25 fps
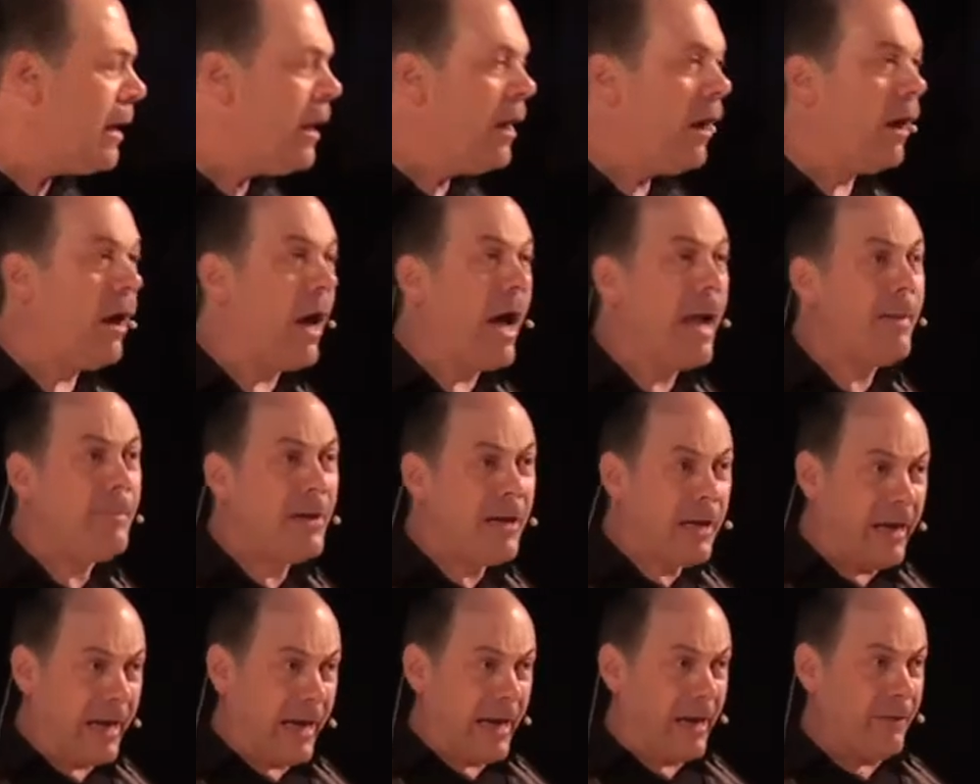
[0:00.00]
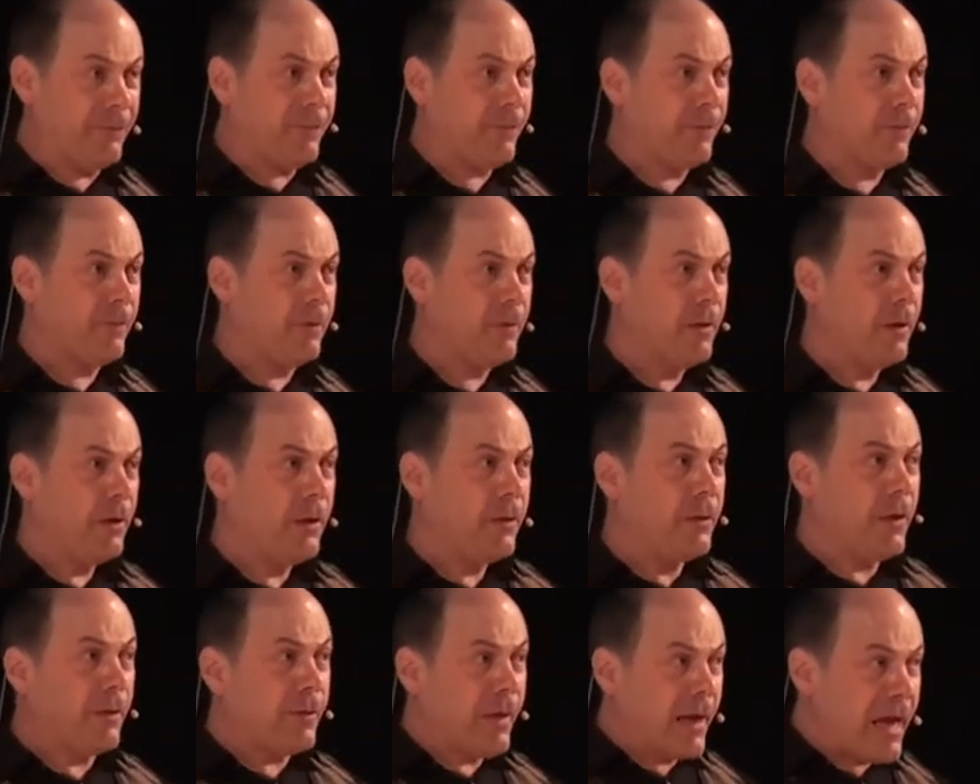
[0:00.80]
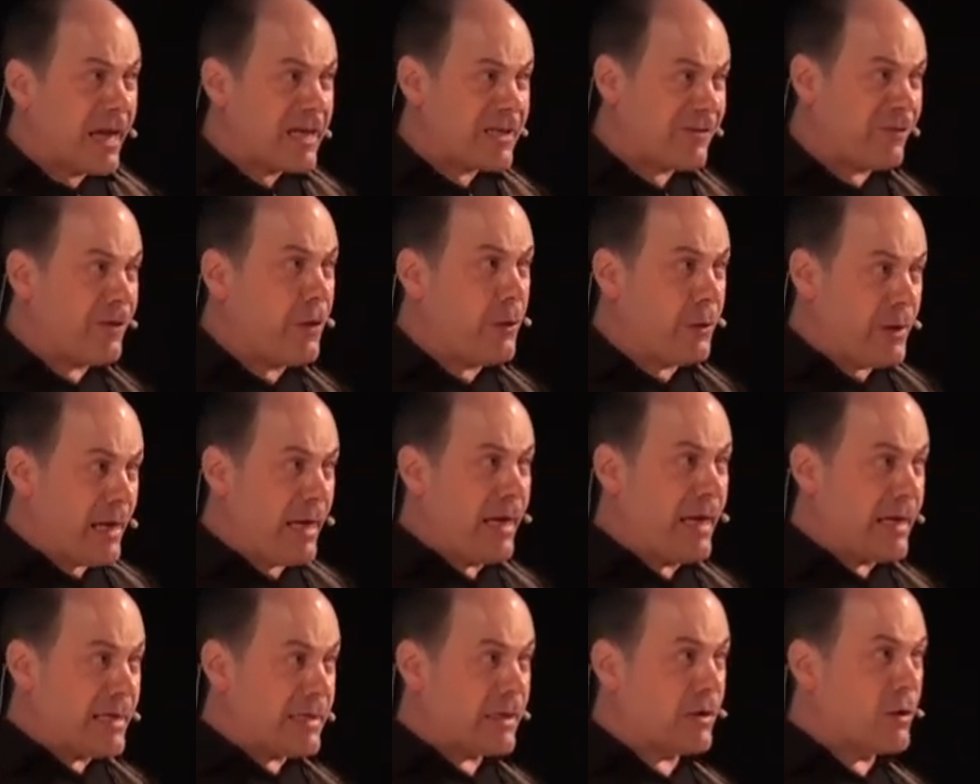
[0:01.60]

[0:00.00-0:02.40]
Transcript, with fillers: I believe that the next few years are